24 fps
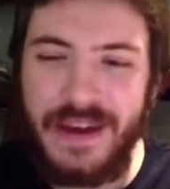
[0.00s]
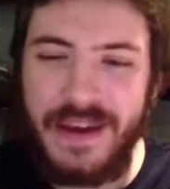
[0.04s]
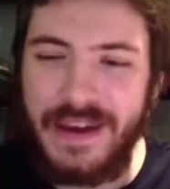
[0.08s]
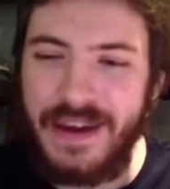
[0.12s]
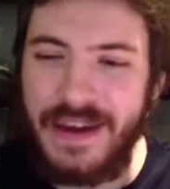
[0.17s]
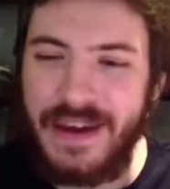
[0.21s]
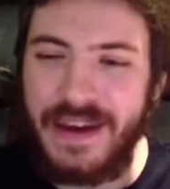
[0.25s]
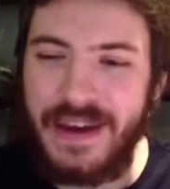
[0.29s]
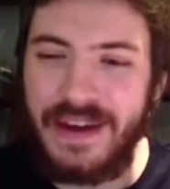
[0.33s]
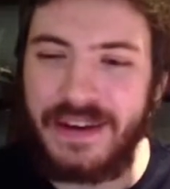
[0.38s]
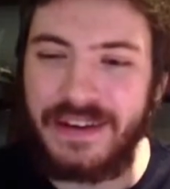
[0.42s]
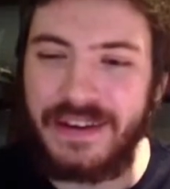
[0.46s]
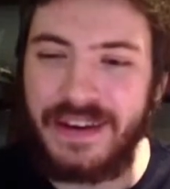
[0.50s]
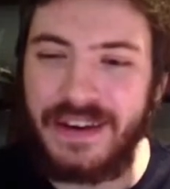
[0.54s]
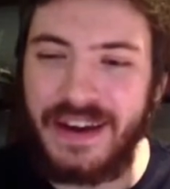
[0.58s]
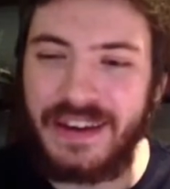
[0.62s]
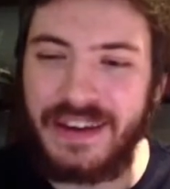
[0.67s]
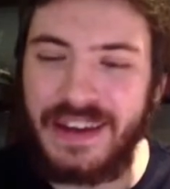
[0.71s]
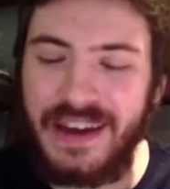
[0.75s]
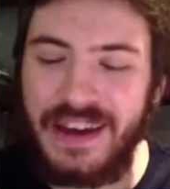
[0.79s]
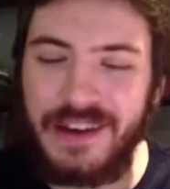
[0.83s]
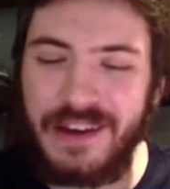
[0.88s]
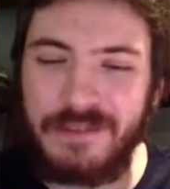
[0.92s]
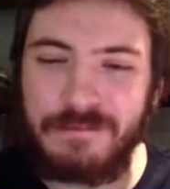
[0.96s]
And
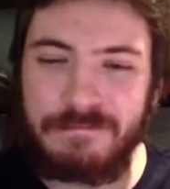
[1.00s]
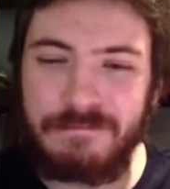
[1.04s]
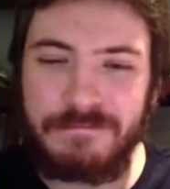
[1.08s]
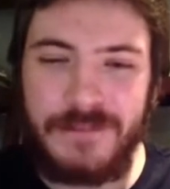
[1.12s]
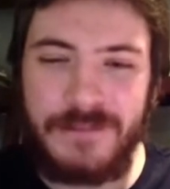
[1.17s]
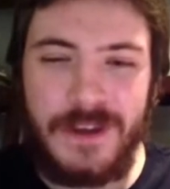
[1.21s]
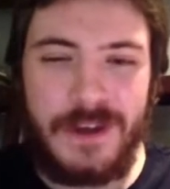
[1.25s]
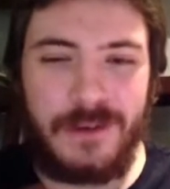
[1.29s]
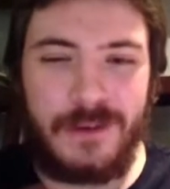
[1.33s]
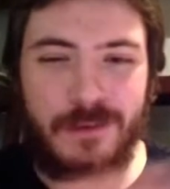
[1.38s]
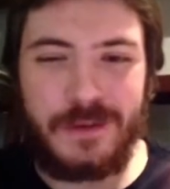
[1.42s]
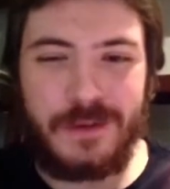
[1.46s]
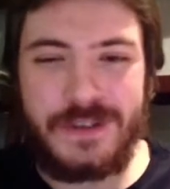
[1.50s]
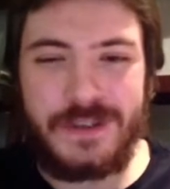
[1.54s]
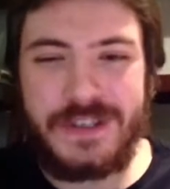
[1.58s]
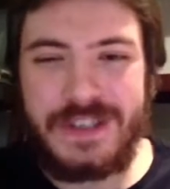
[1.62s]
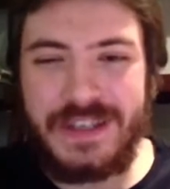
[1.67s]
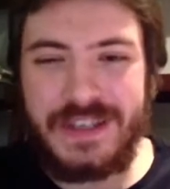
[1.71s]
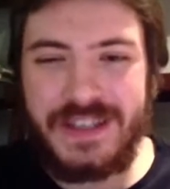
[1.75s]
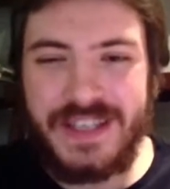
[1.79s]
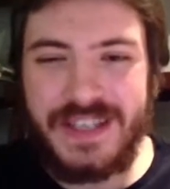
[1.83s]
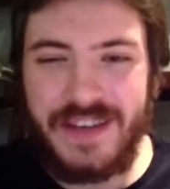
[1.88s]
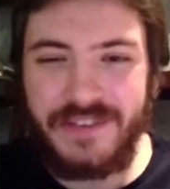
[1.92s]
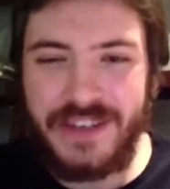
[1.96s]
yeah, we'll see
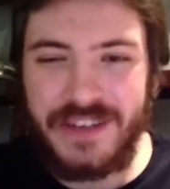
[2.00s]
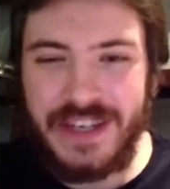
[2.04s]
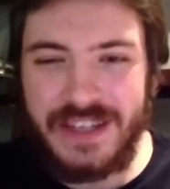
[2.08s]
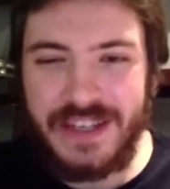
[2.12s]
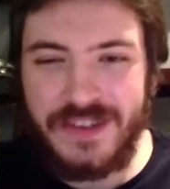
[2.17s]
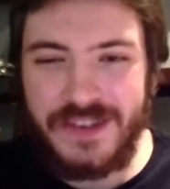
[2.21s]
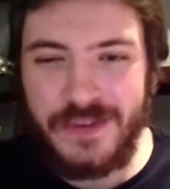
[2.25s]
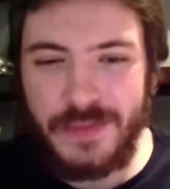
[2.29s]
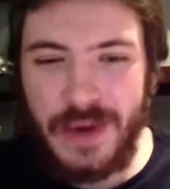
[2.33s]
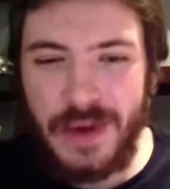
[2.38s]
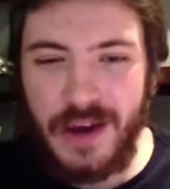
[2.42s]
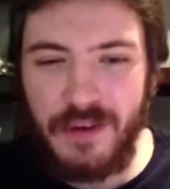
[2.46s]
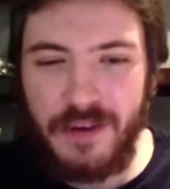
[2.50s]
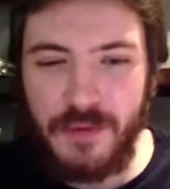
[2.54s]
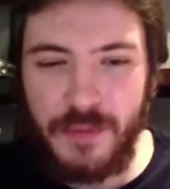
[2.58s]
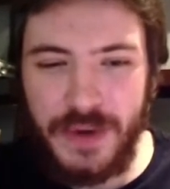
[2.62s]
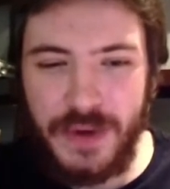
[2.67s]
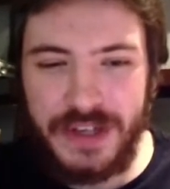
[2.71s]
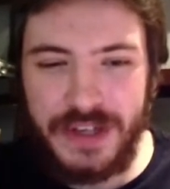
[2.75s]
you 7 days from now, everybody.